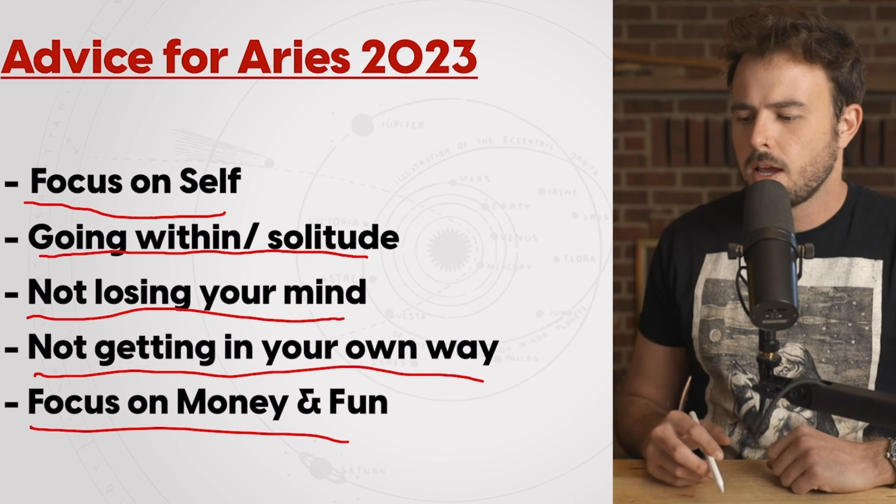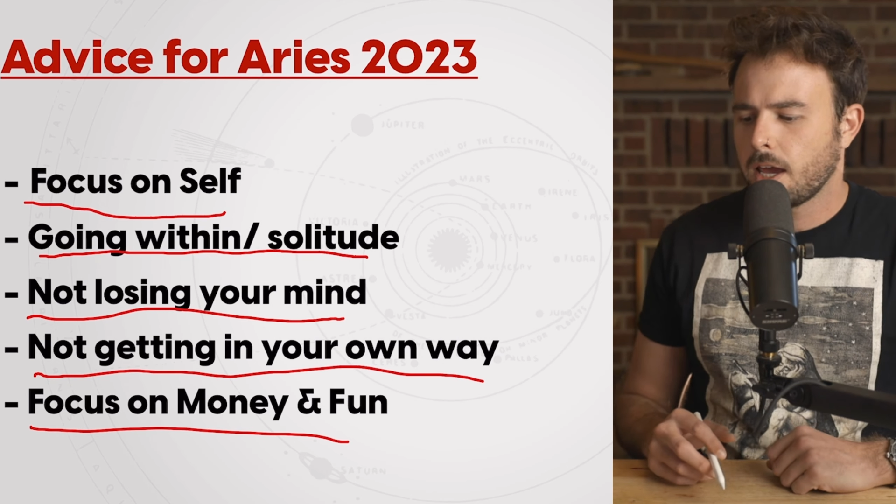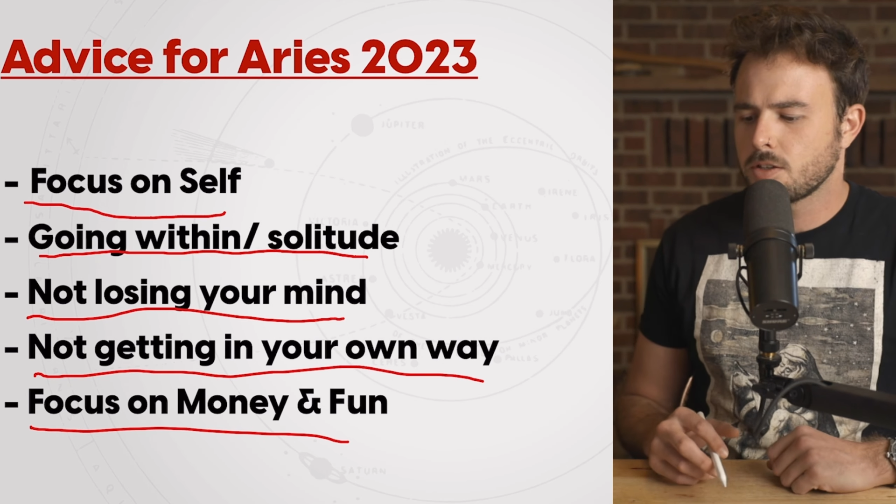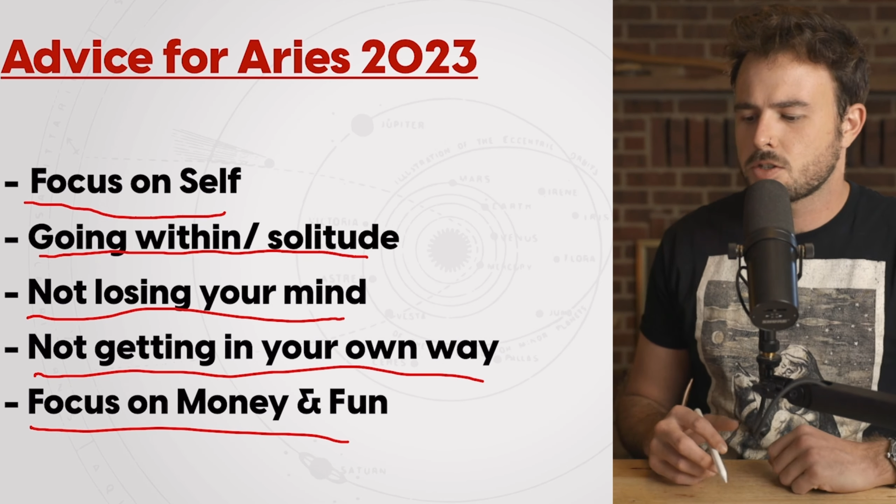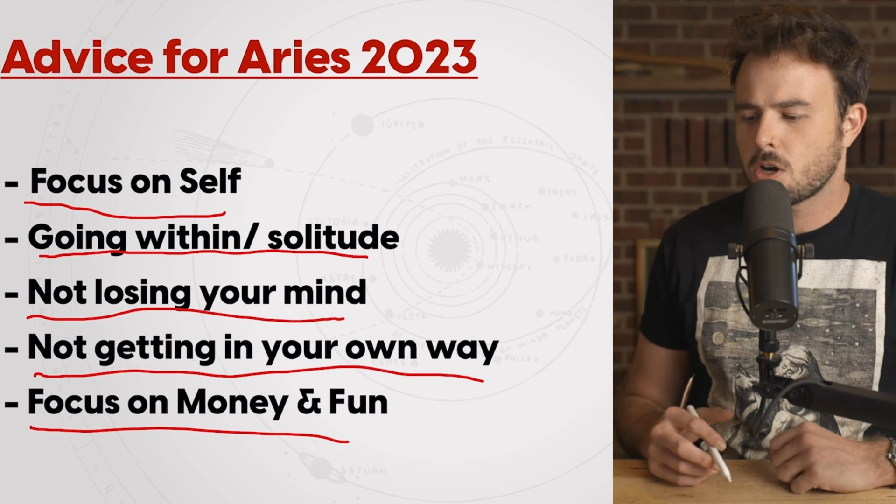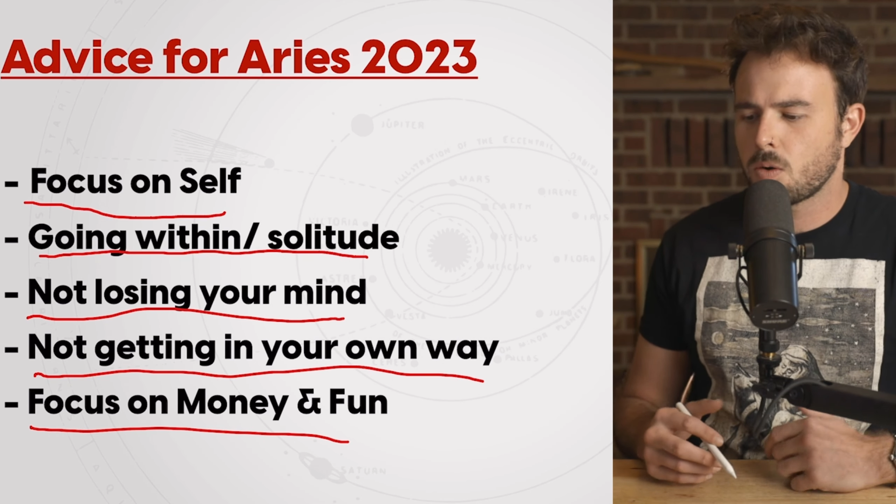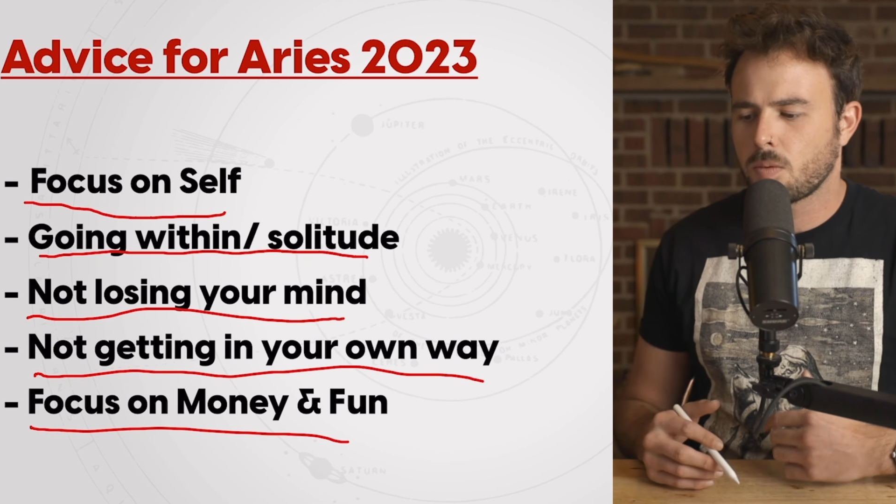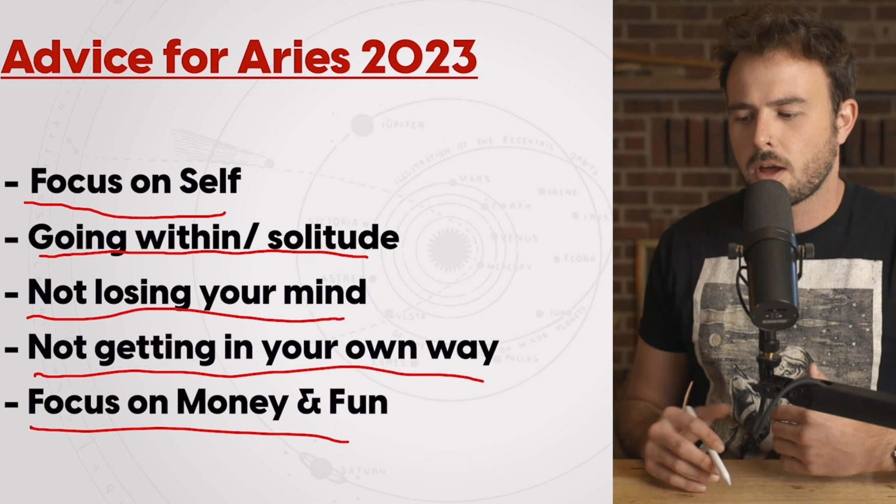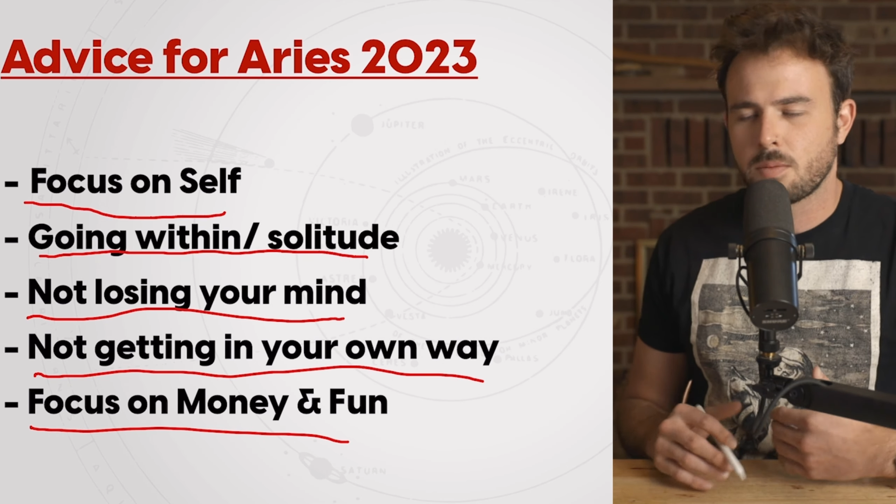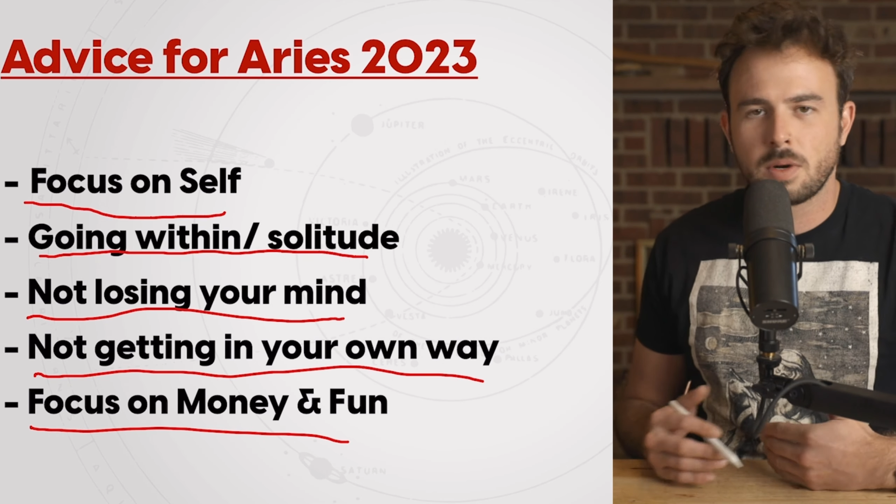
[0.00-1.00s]
And so,
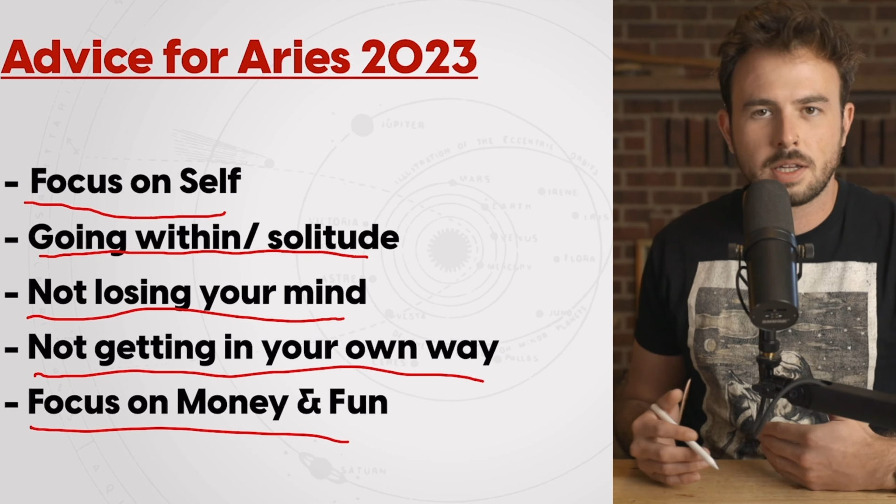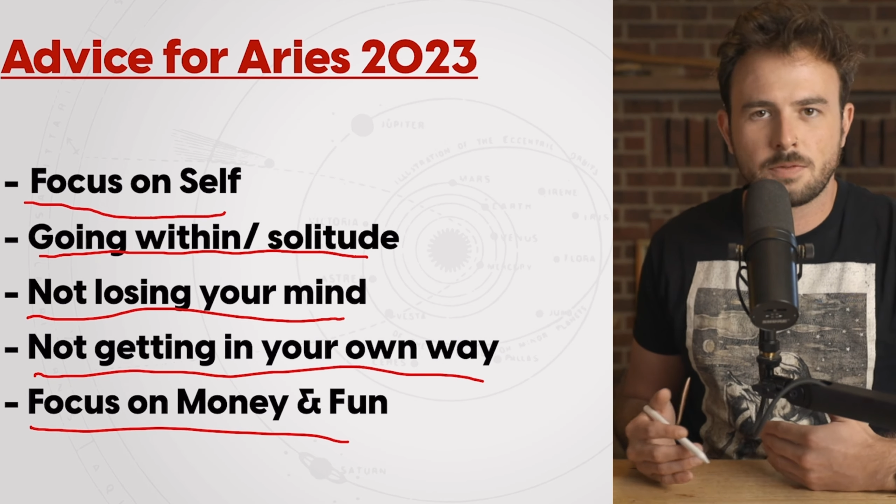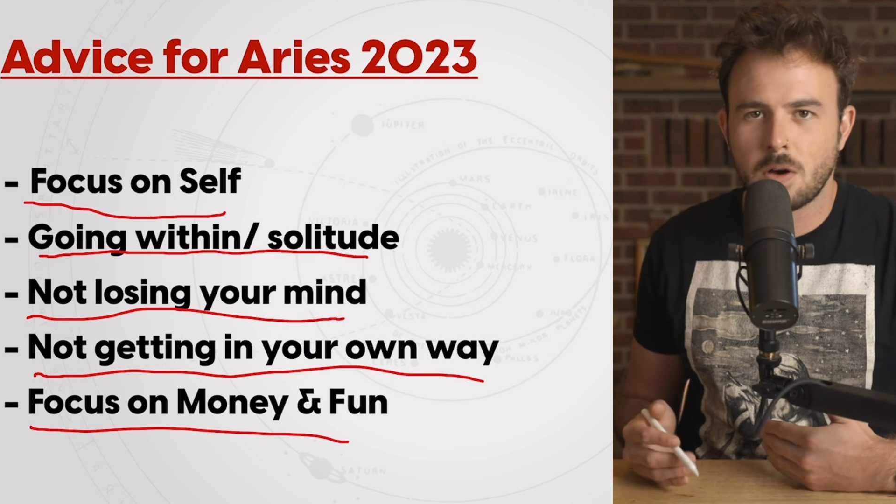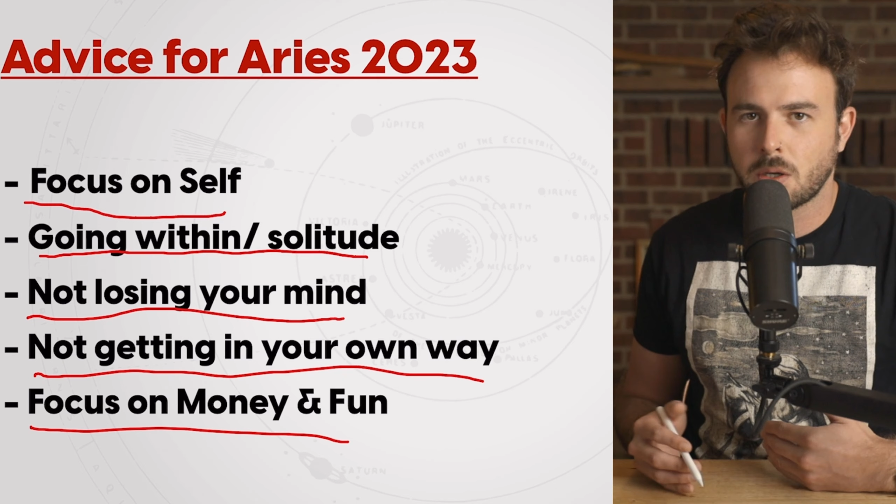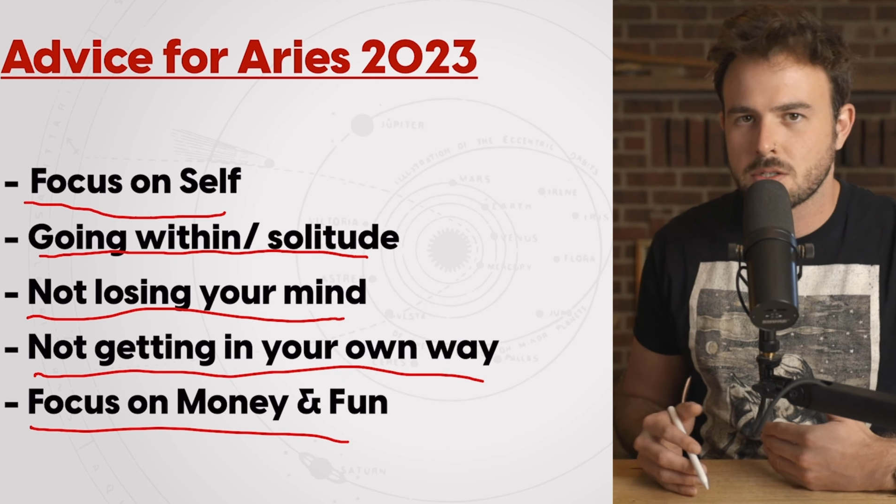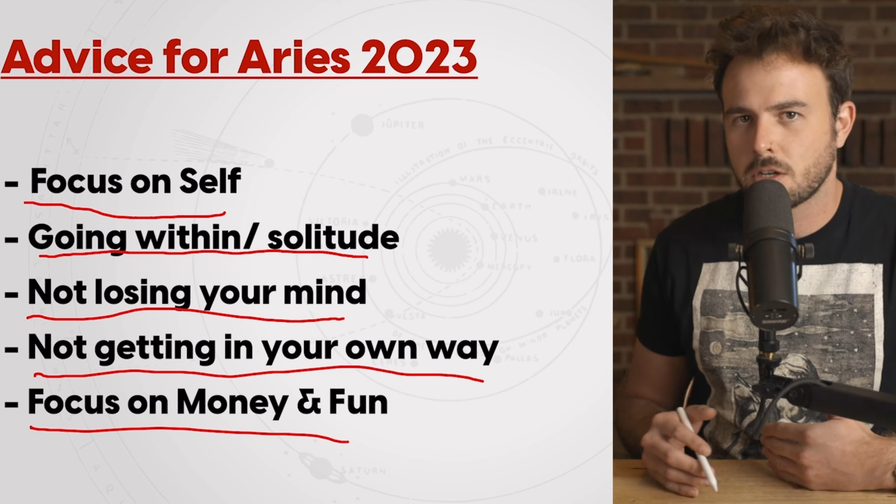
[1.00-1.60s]
really focus